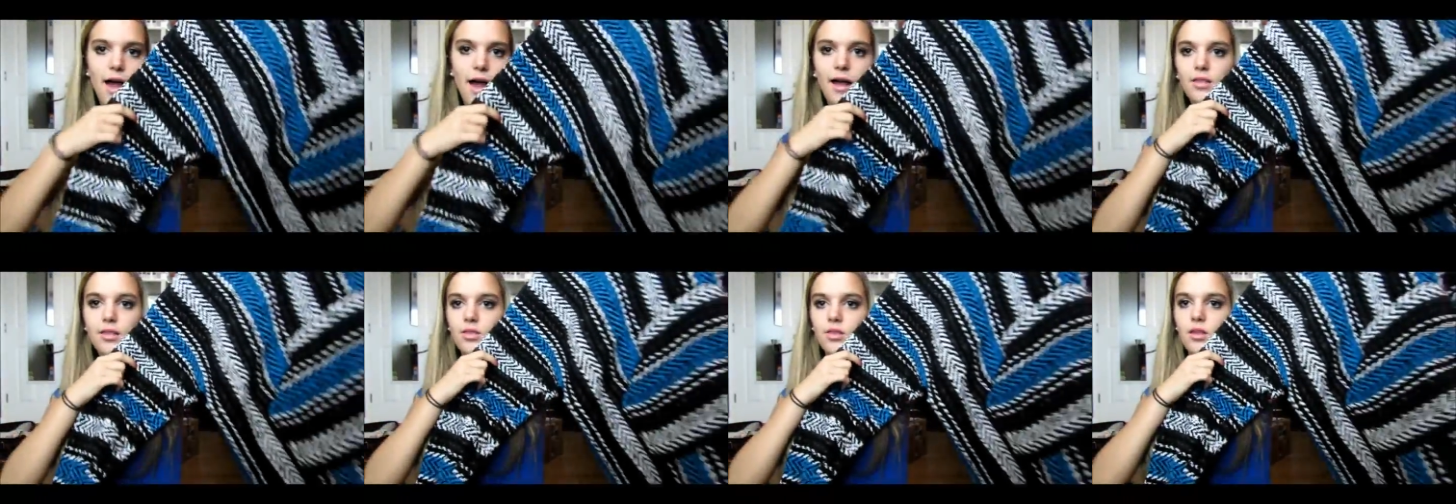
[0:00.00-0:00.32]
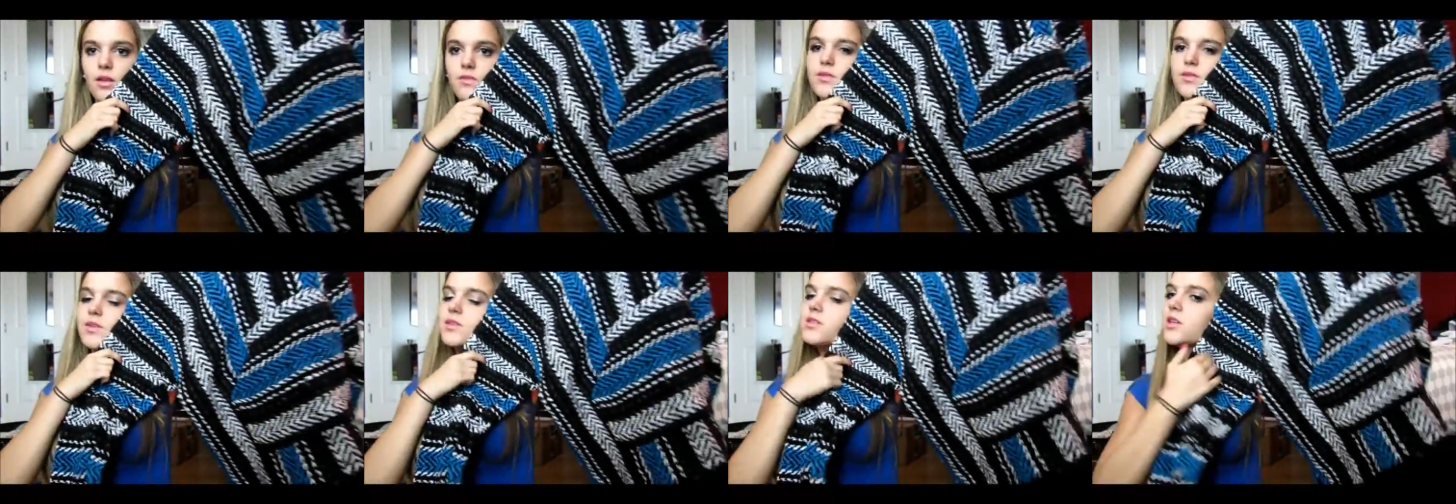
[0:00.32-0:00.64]
I
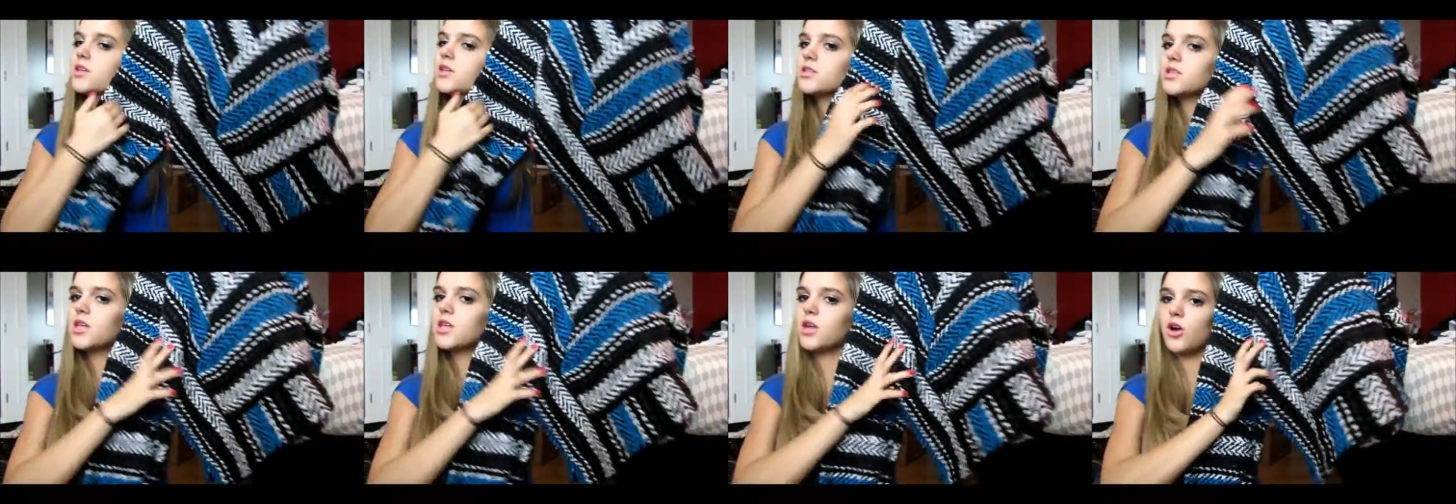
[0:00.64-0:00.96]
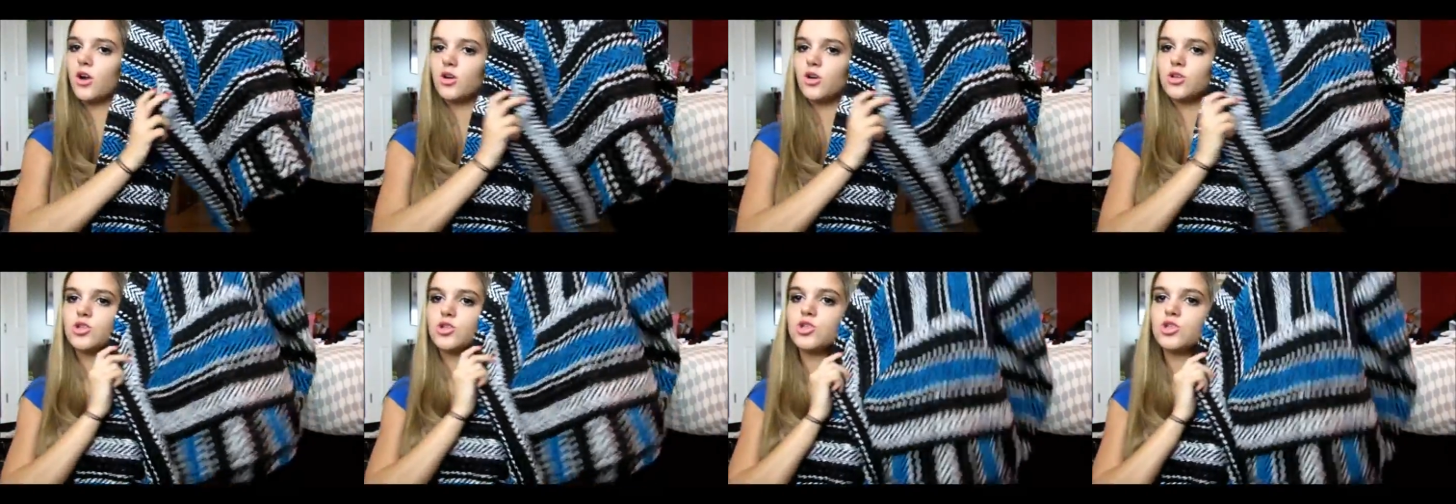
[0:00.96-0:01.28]
love these because they
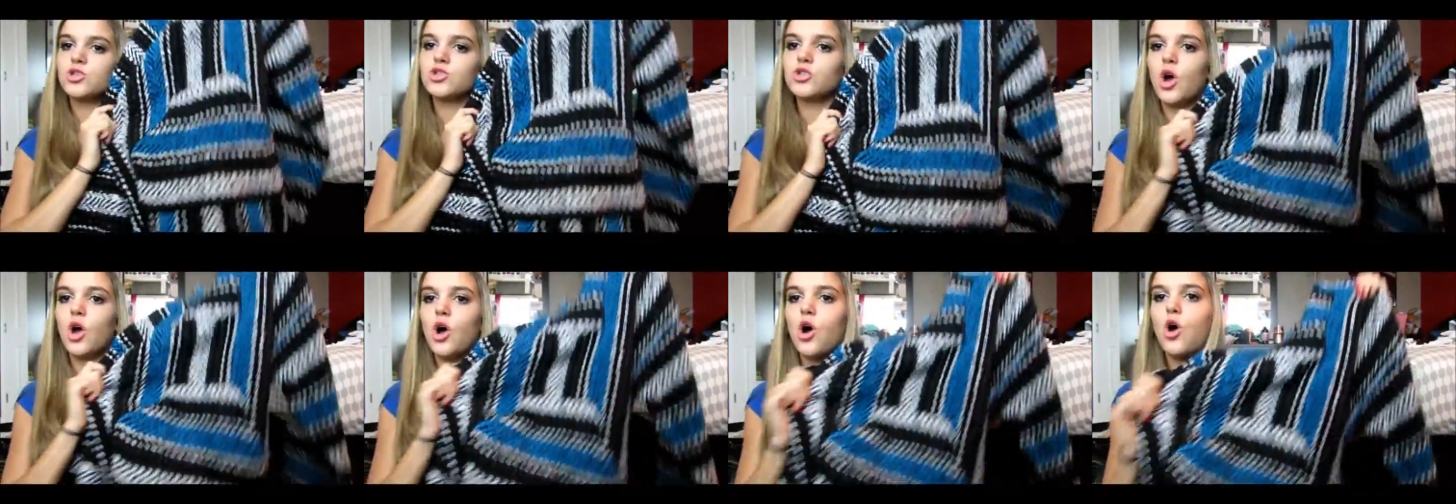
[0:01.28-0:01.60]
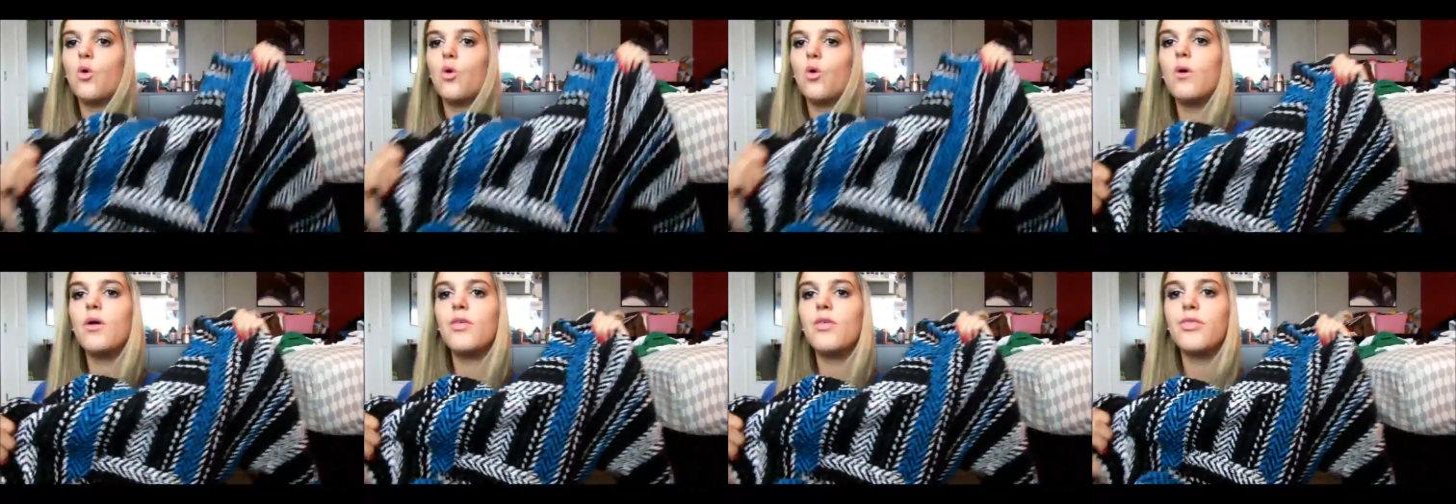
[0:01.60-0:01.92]
are
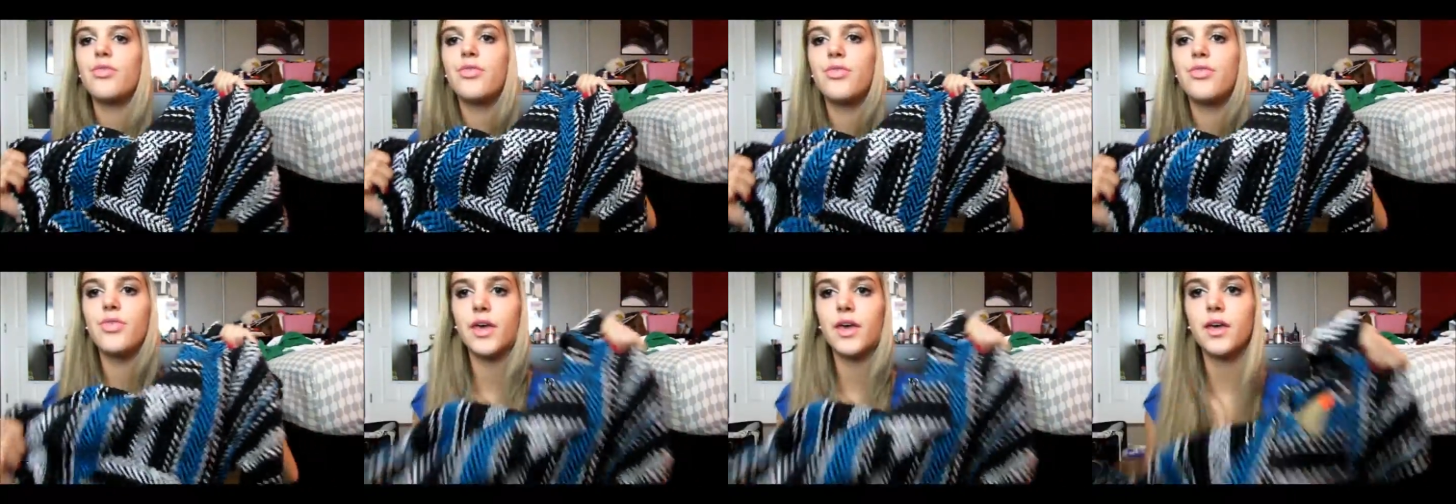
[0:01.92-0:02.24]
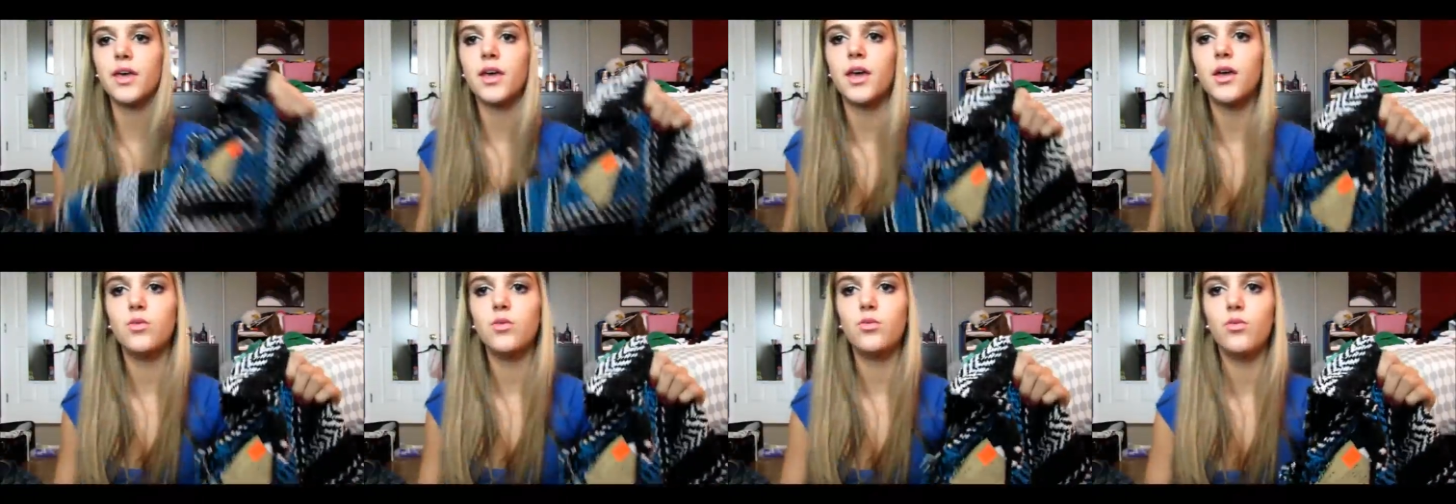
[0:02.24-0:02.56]
so
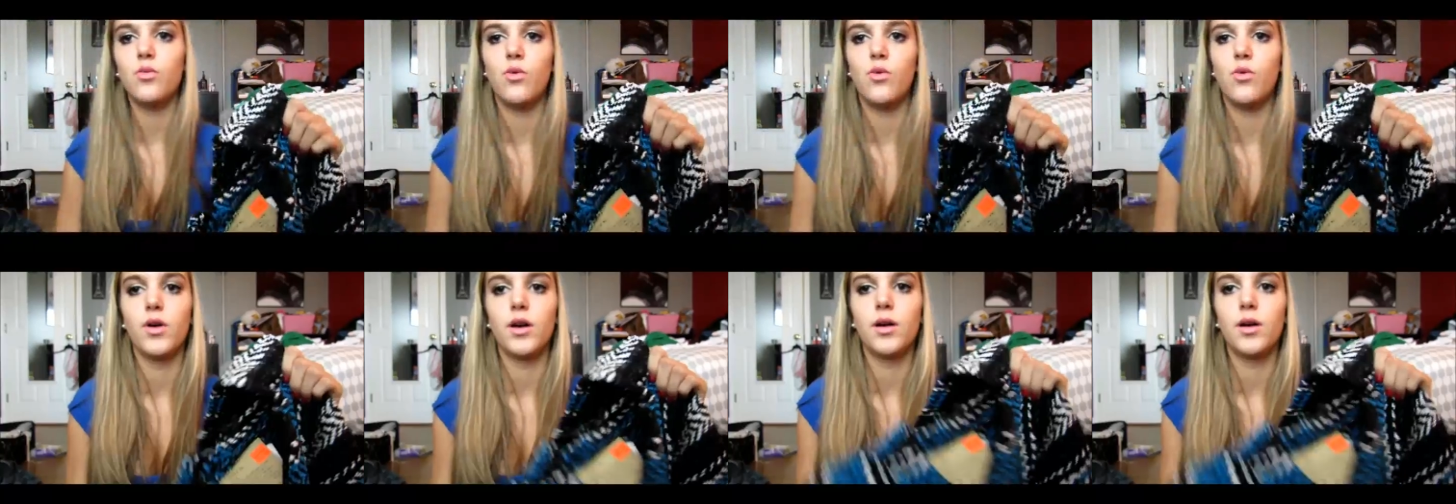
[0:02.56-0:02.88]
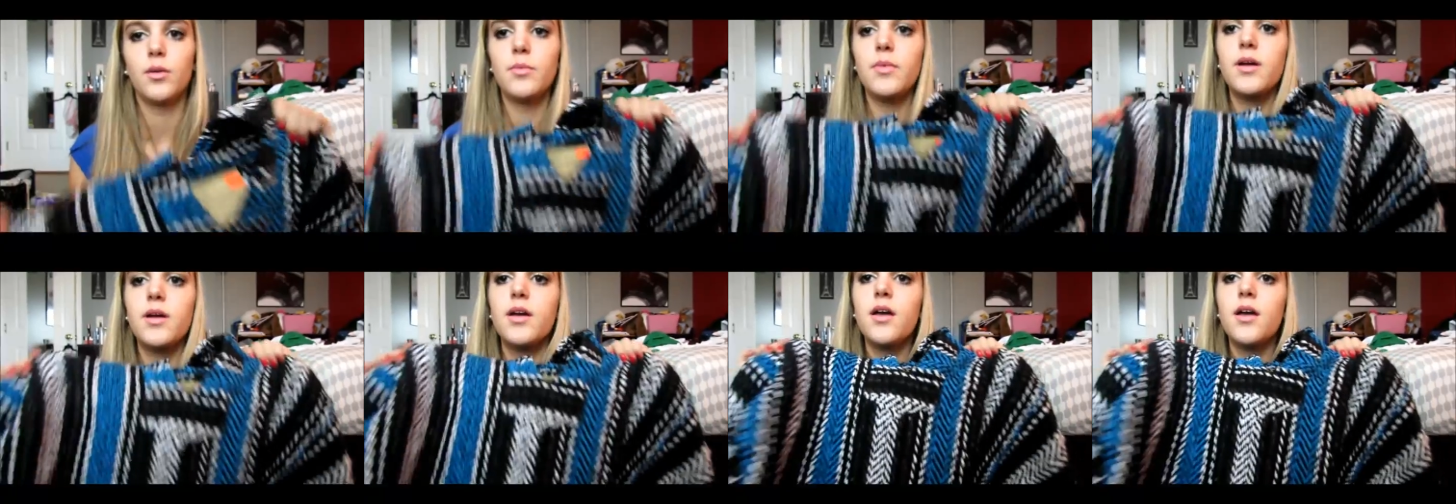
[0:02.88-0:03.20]
thick and
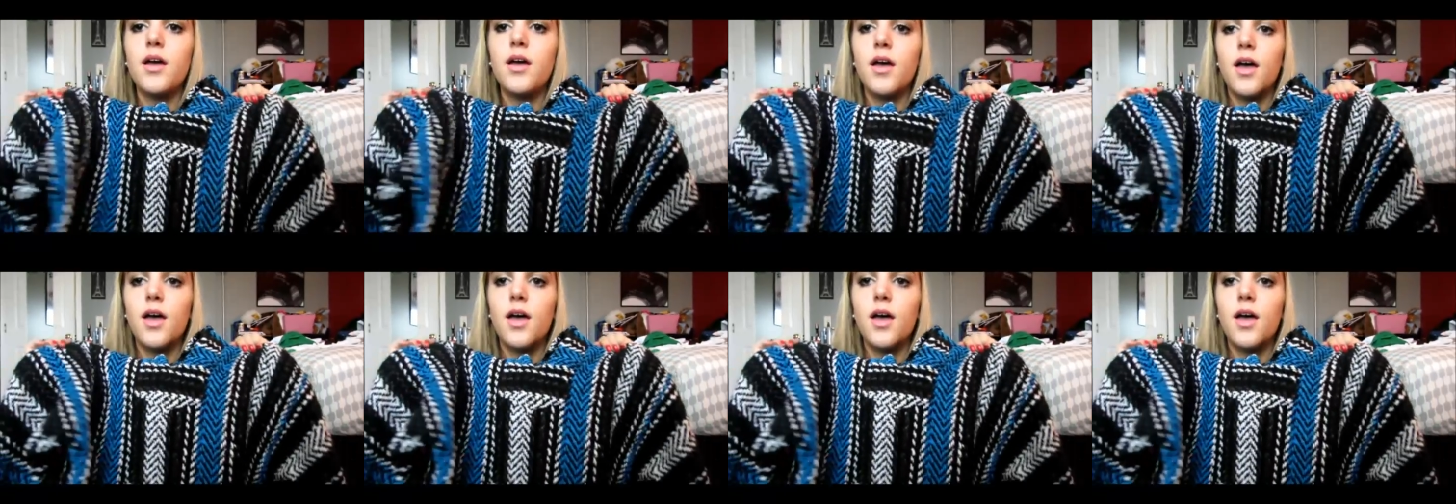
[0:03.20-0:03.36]
warm